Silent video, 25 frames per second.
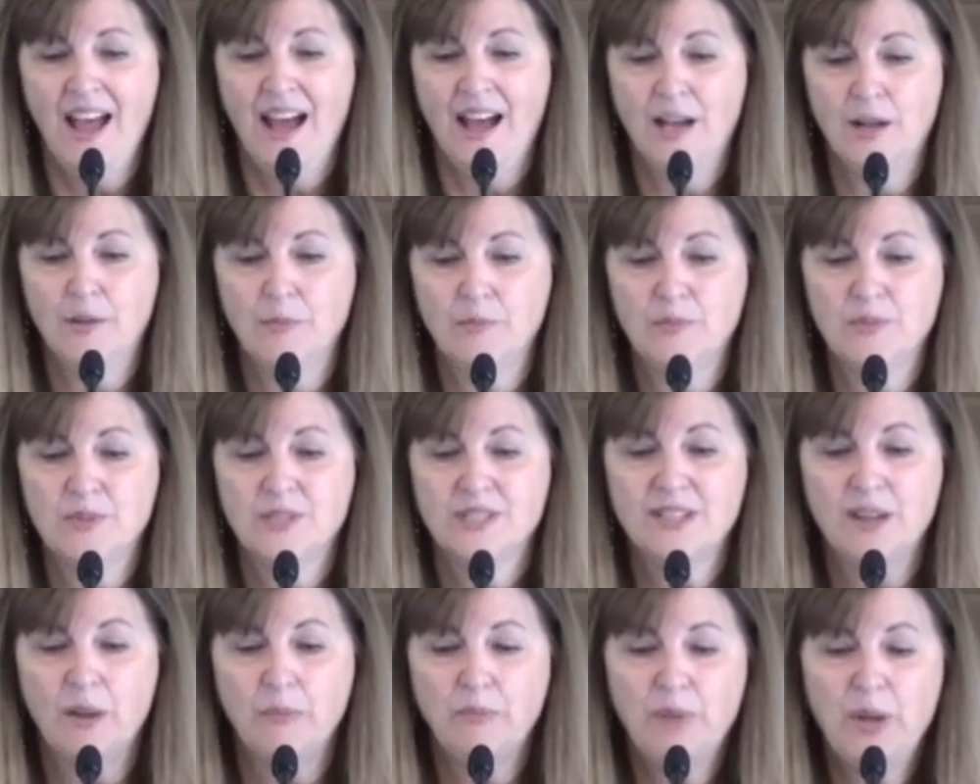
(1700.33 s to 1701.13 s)
Um,
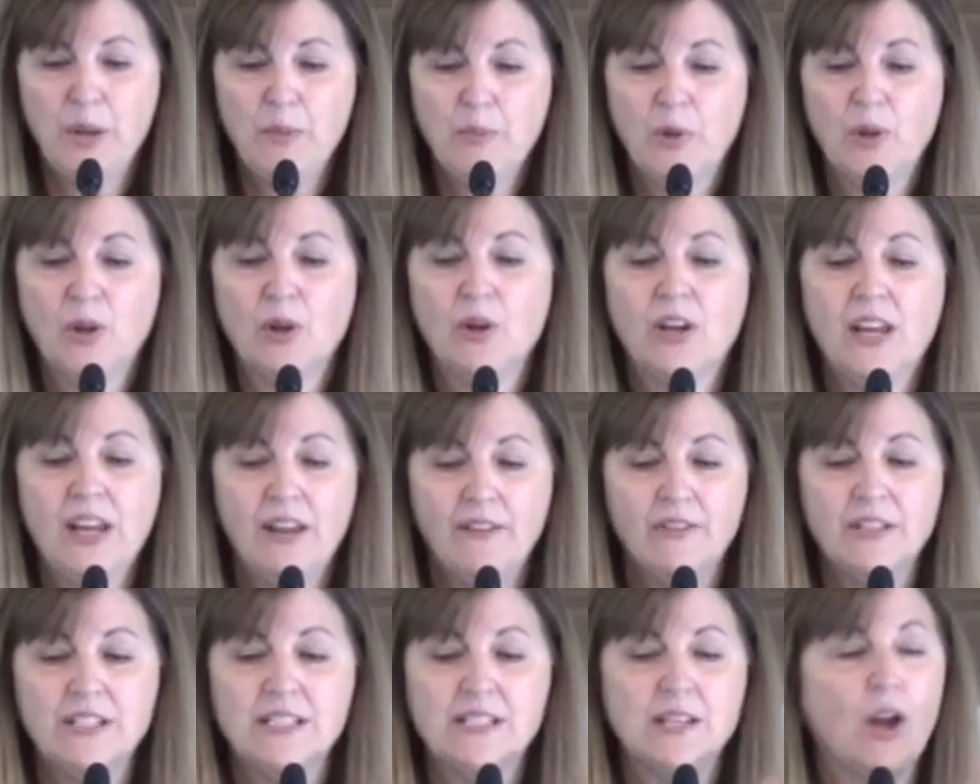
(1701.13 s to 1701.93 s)
some people are
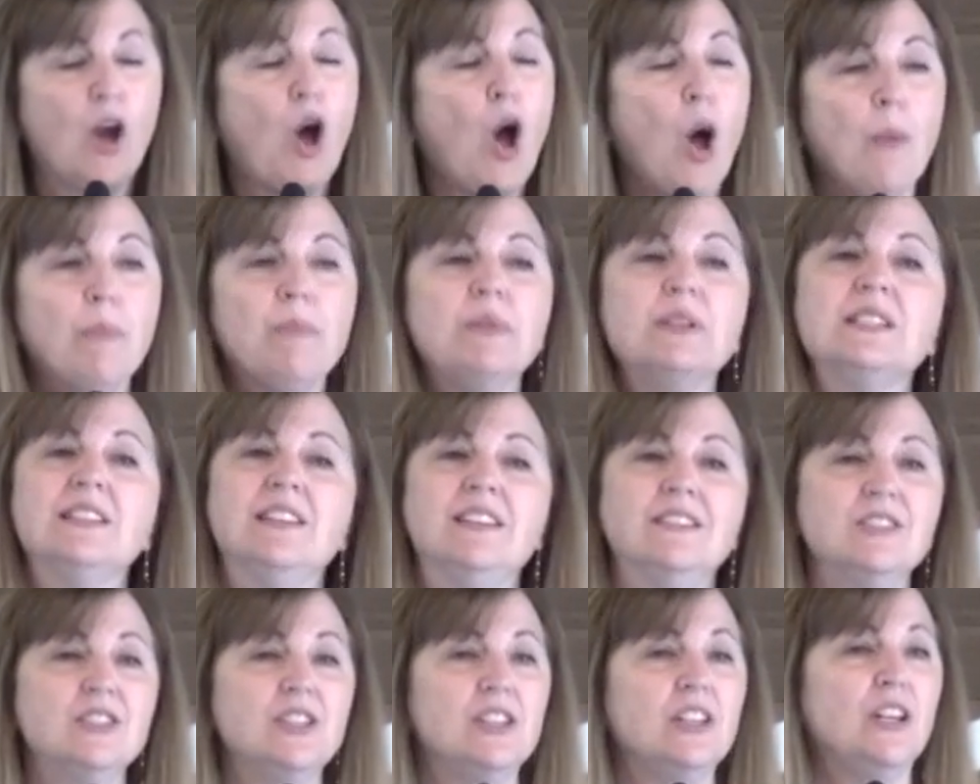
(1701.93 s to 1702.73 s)
given to
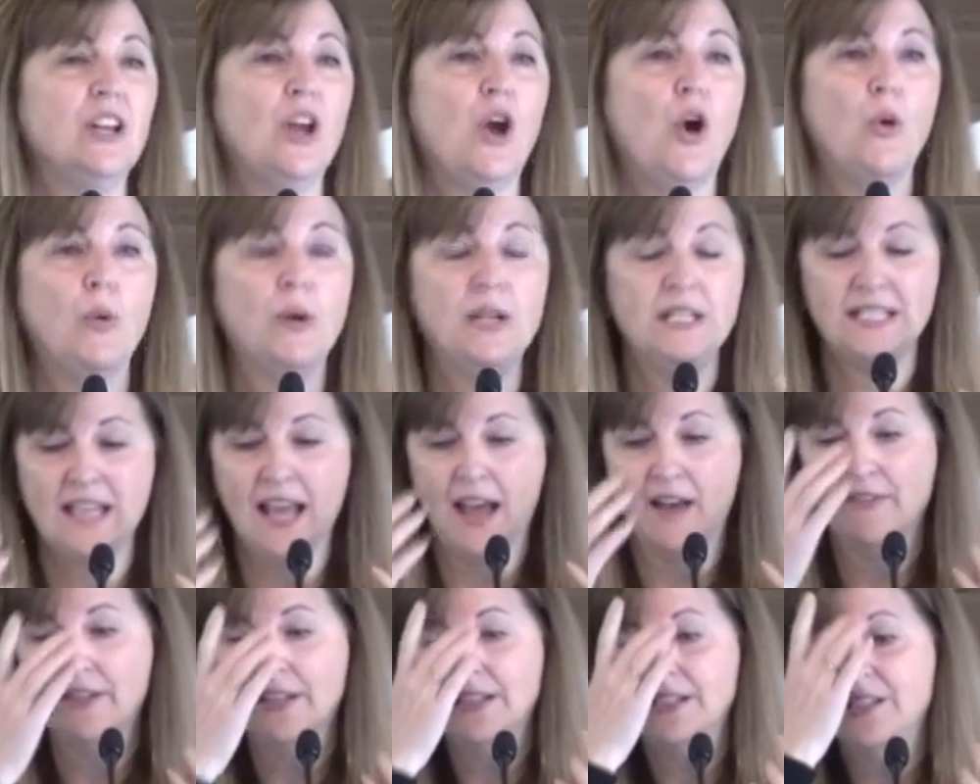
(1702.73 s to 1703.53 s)
competition,
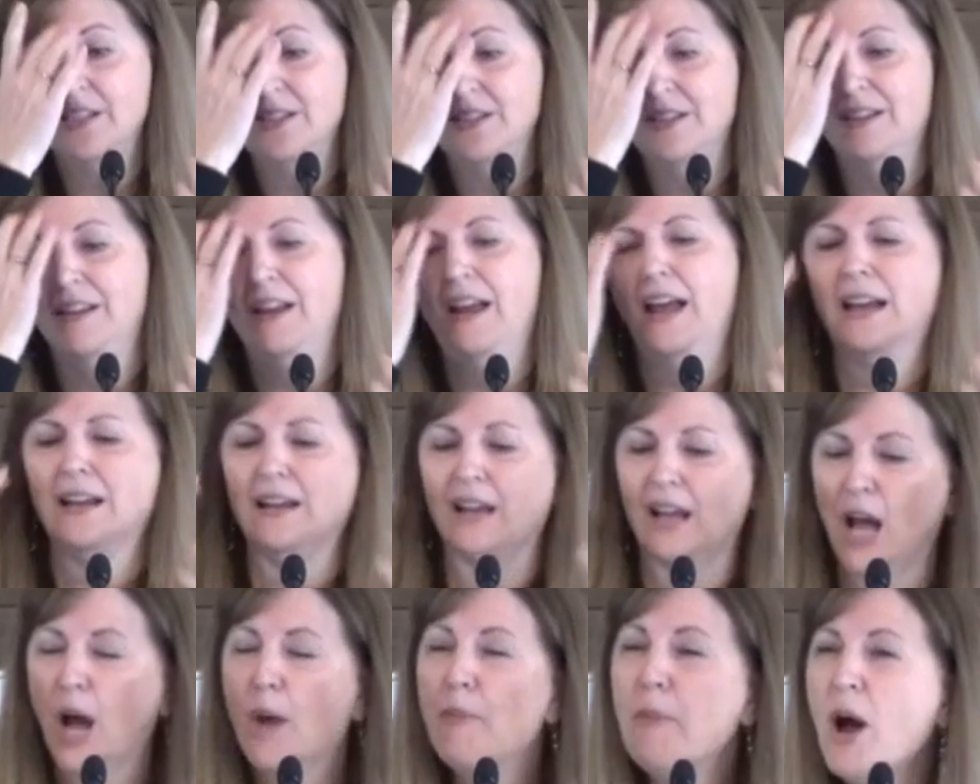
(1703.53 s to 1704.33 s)
always having to
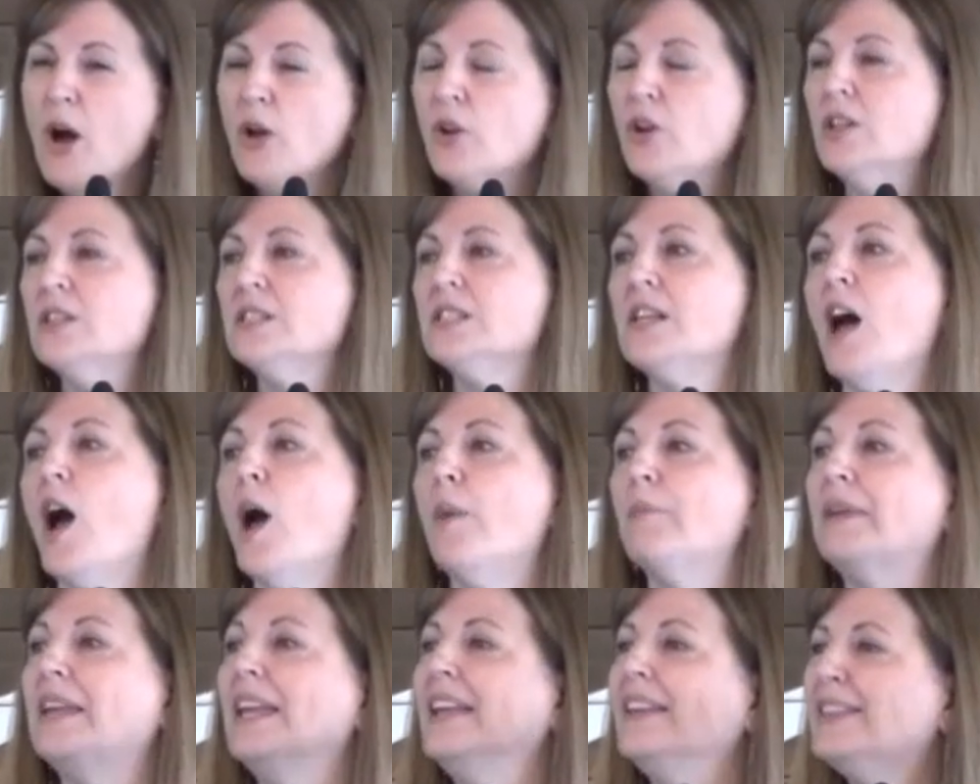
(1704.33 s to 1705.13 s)
kind of come out on
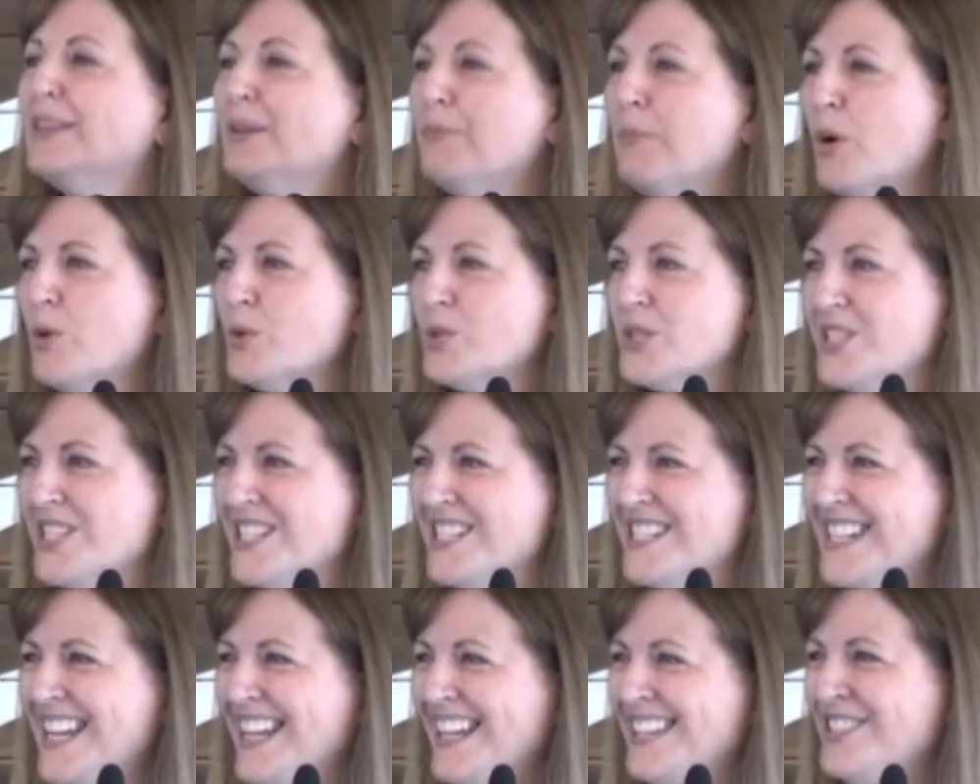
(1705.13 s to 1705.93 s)
top, get the
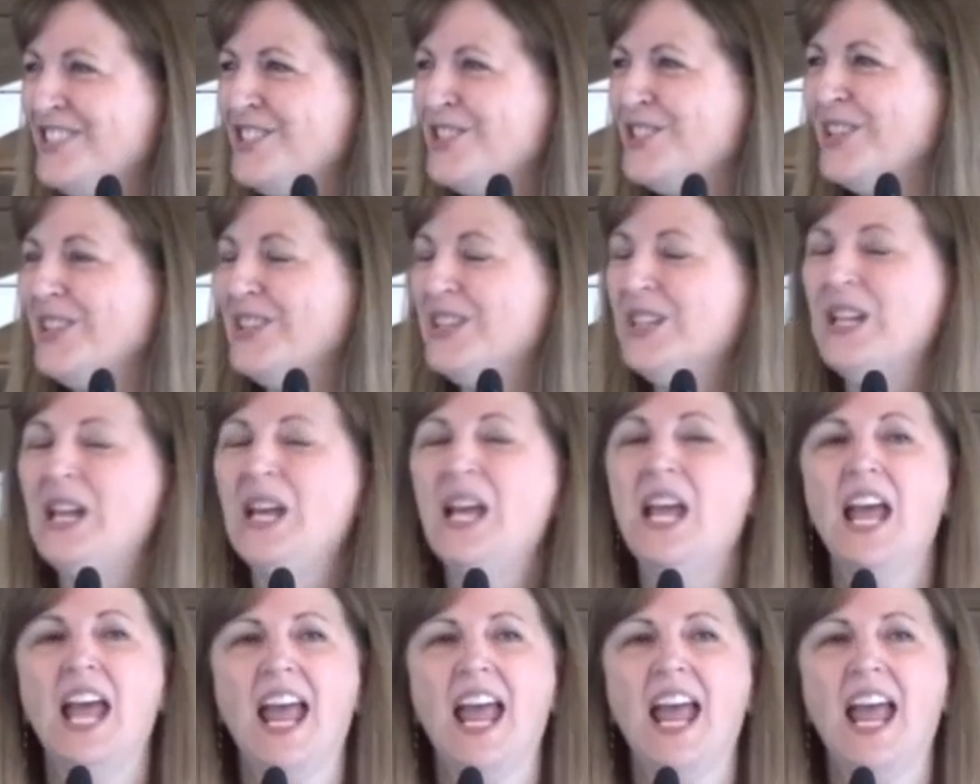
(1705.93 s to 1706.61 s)
most attention,